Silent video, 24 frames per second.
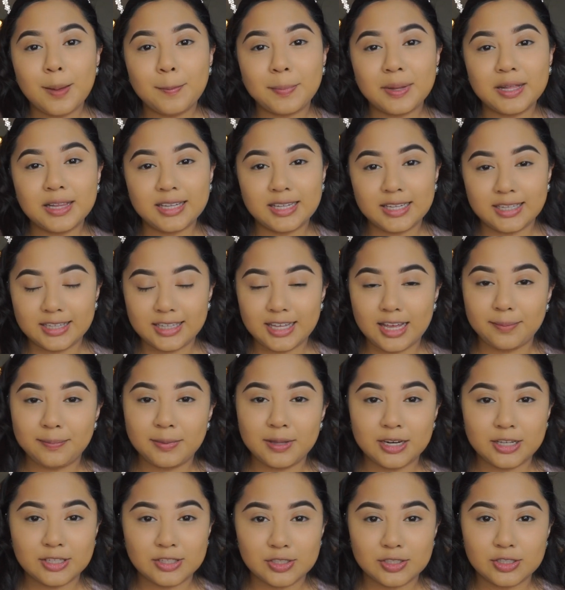but lately I've
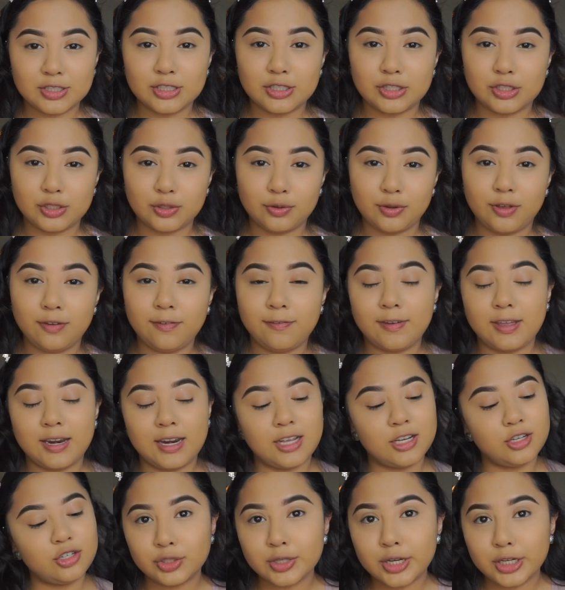been into the dewy
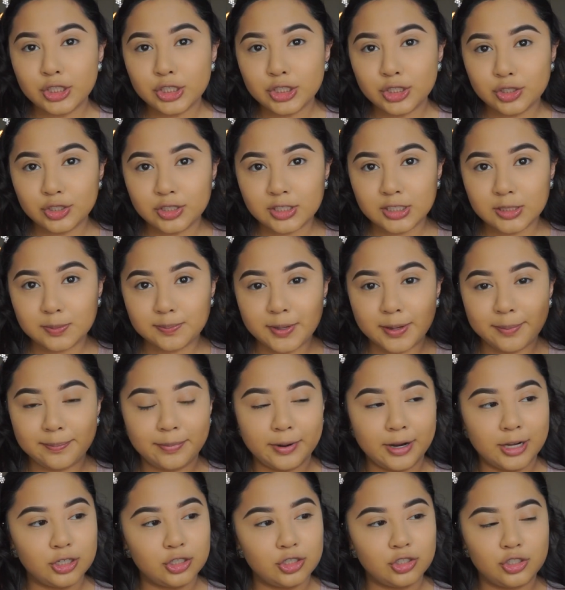finish, so I just use this big
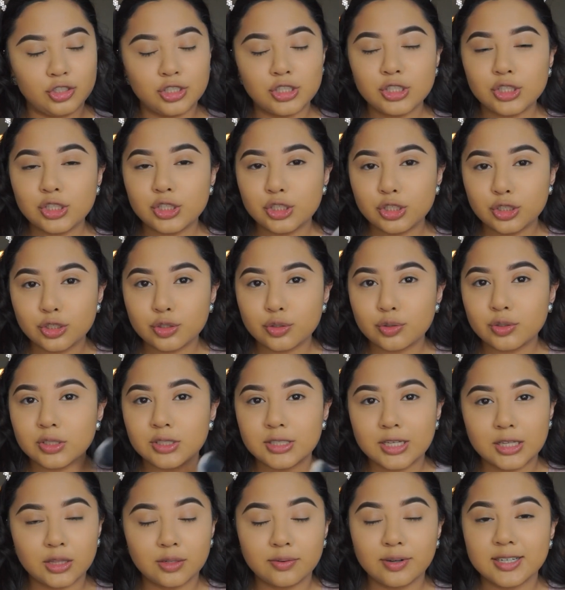brush just to
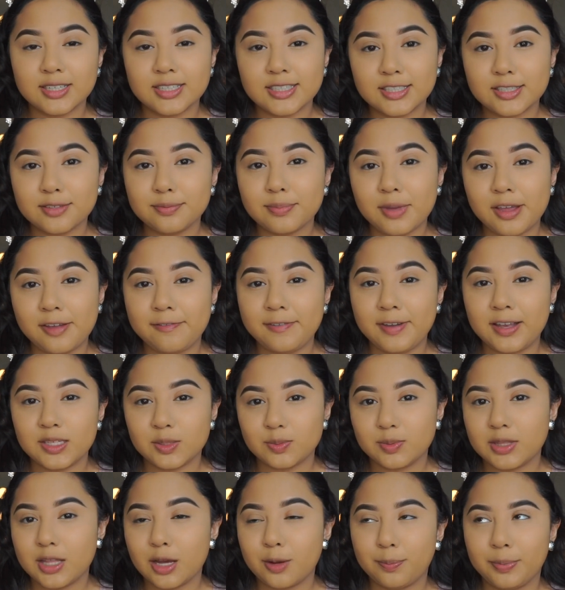set the rest of my face
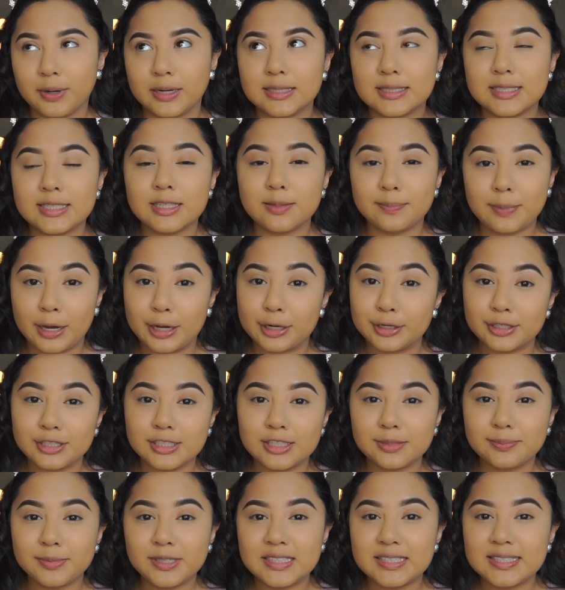without pressing the powder
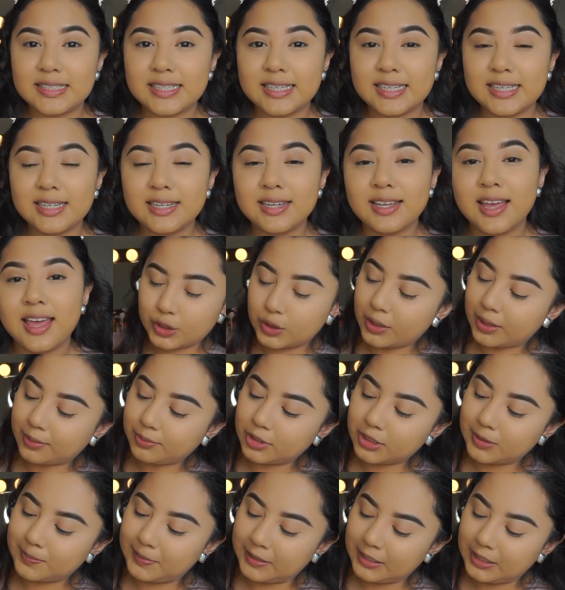into my skin. So I'm
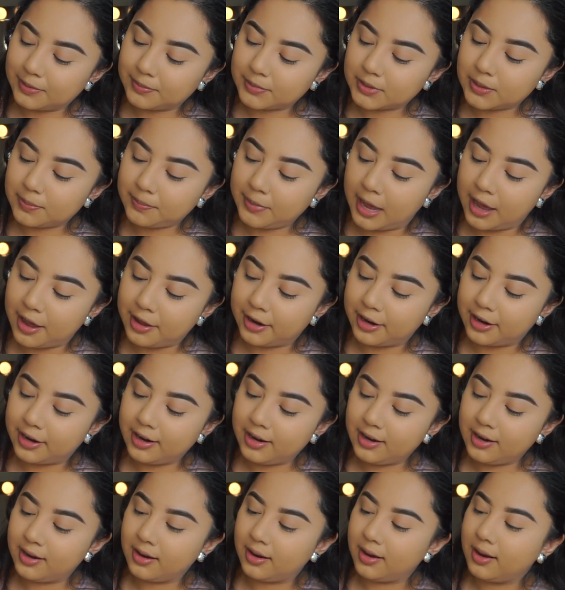just picking up some
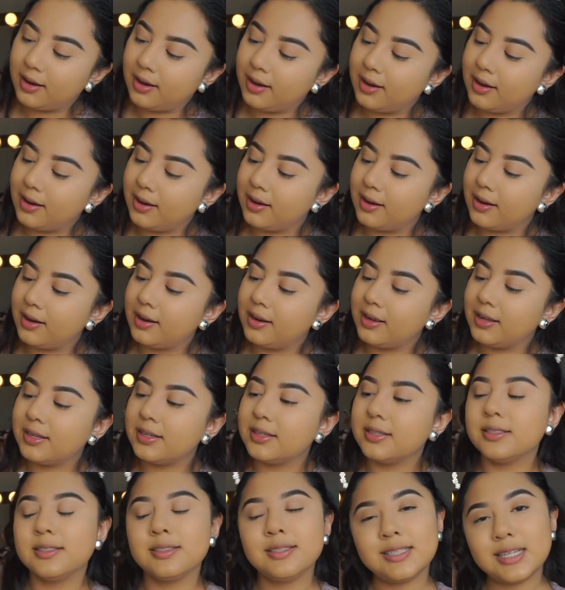powder,
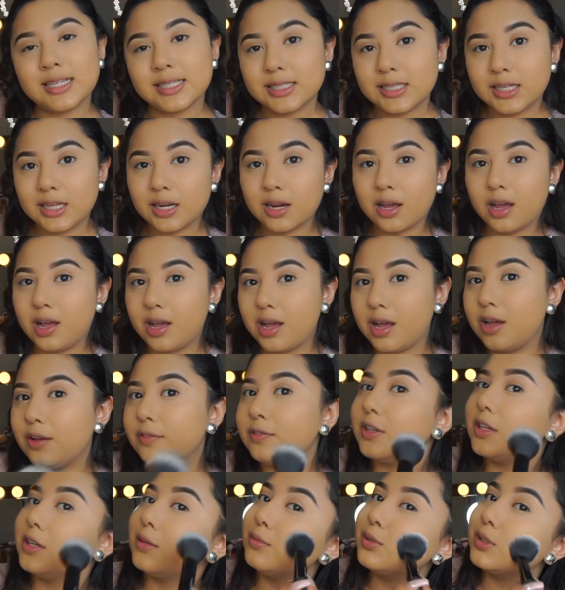dusting it
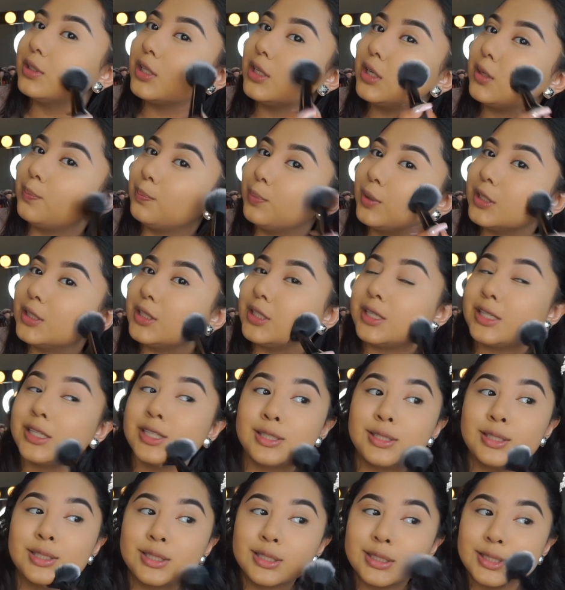off, and I'm just gonna press it
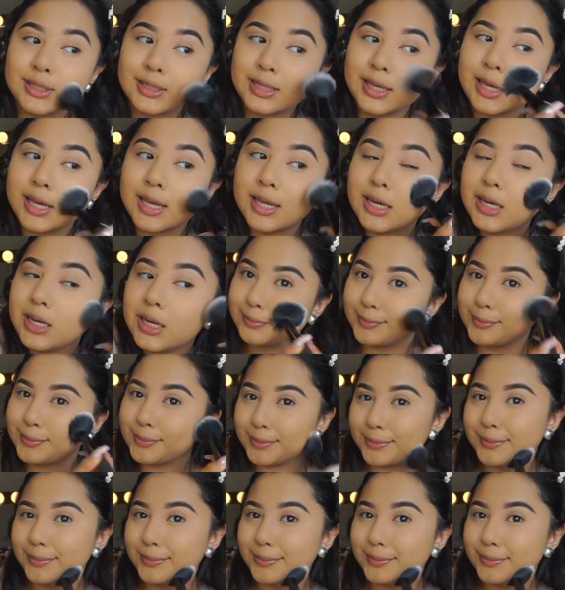into the skin.